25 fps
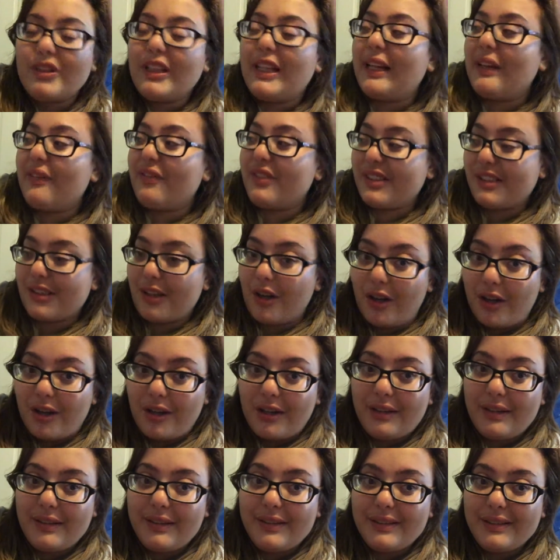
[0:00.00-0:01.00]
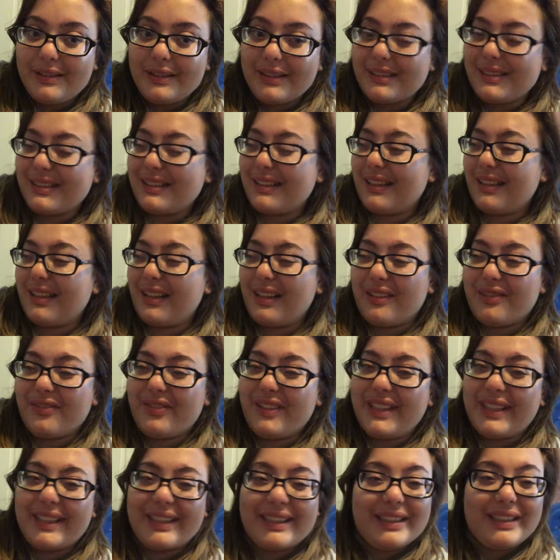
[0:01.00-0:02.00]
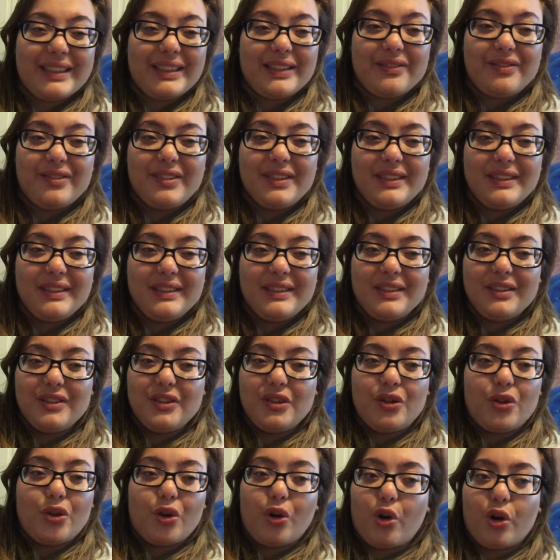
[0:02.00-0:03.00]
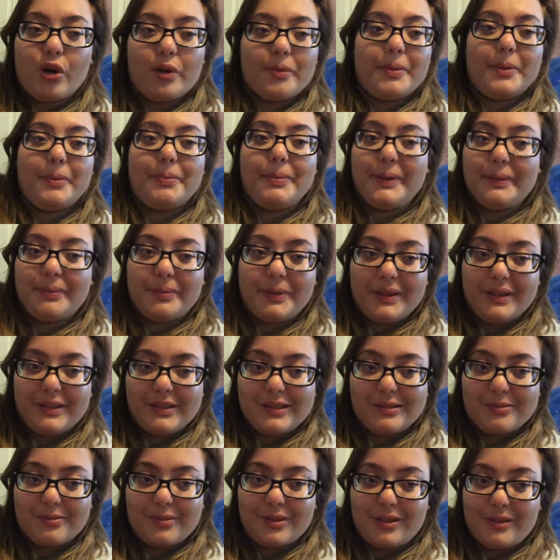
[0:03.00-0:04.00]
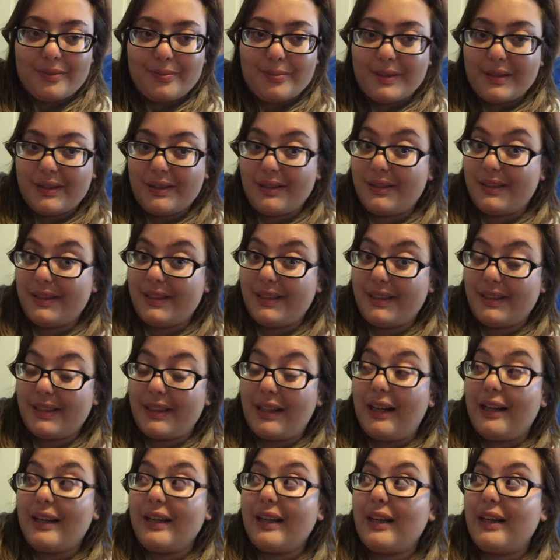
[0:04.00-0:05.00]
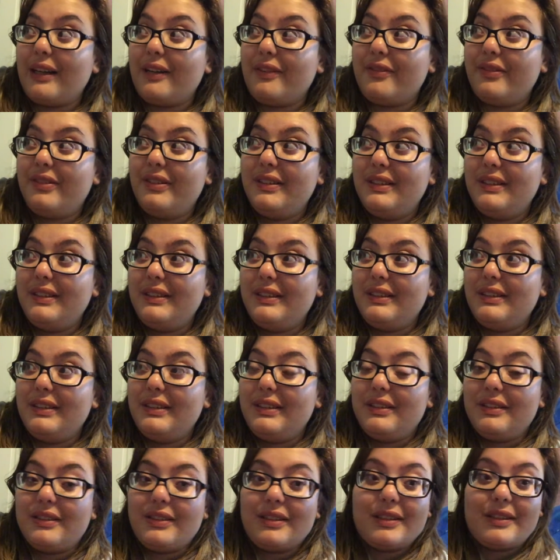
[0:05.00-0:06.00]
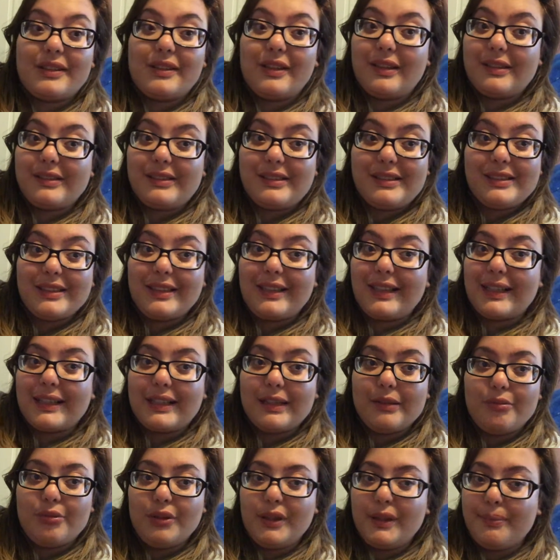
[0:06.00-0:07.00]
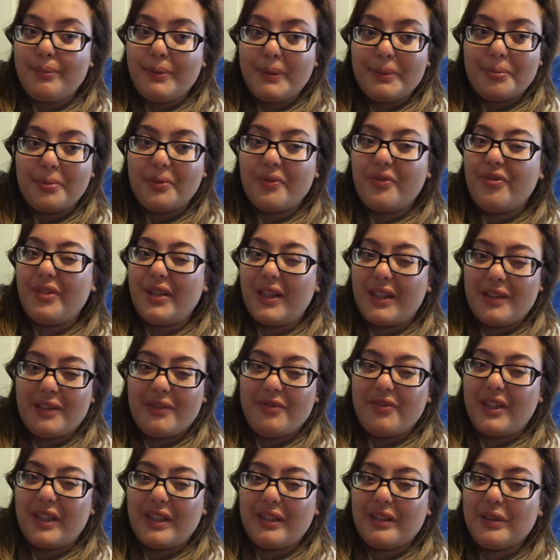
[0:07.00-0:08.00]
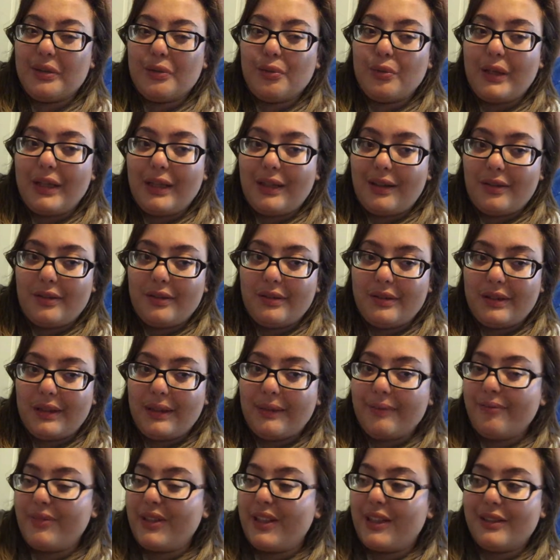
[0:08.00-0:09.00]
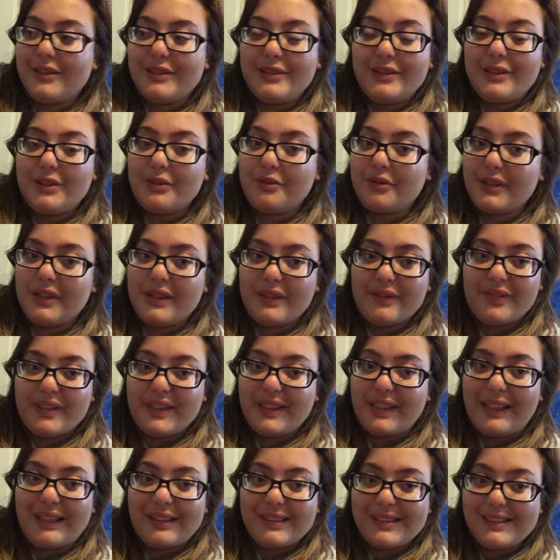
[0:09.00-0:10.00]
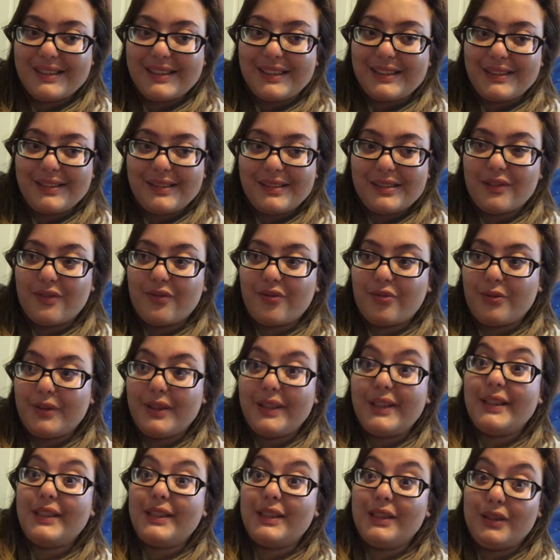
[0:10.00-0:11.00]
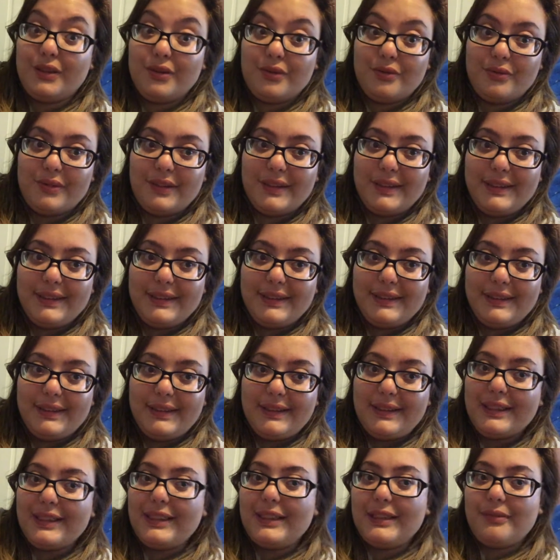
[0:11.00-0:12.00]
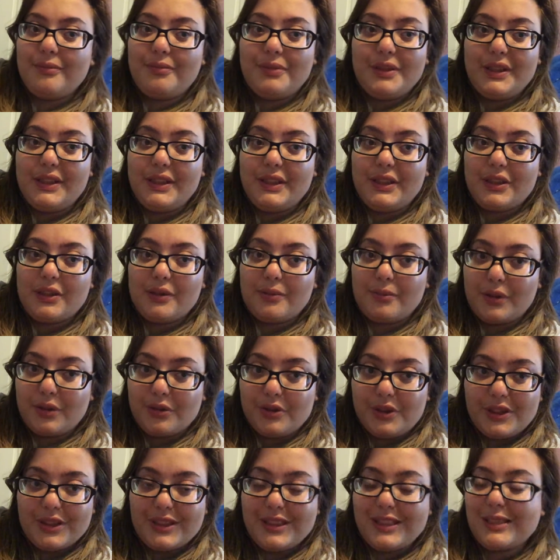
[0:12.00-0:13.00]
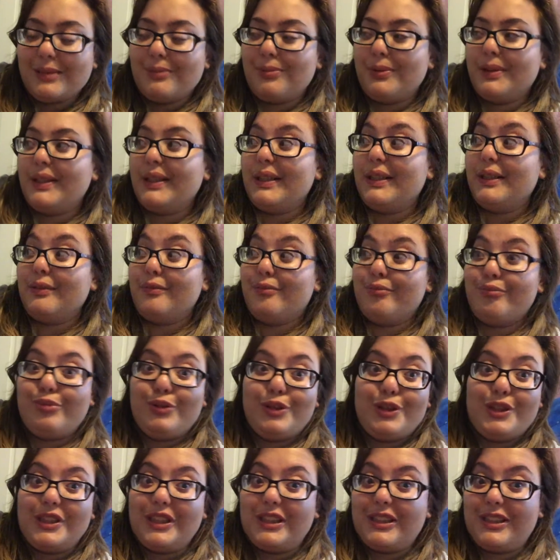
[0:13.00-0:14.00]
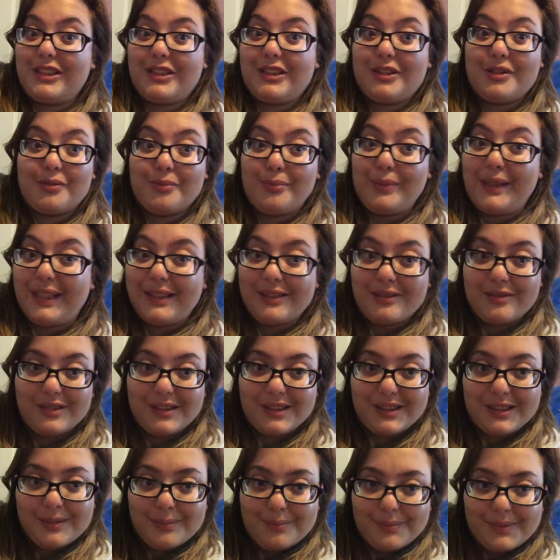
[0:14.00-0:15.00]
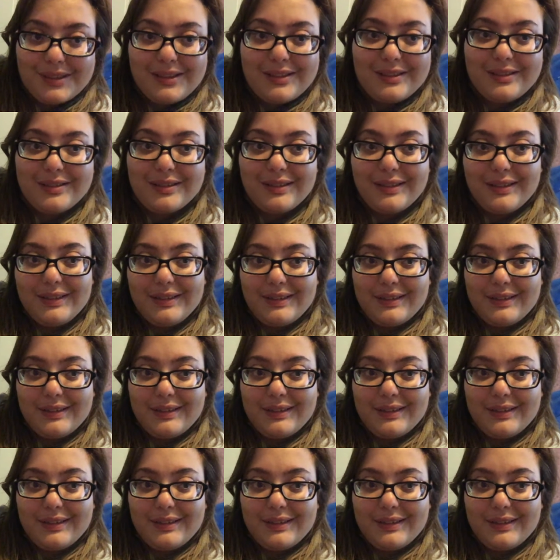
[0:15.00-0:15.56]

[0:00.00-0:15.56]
Life is hard. There's a lot of negative, horrible people in this world, but honey, I have the guts and I can read people very, very well. I'm very intuitive in that sense of reading you and reading your emotions and reading just your mannerisms.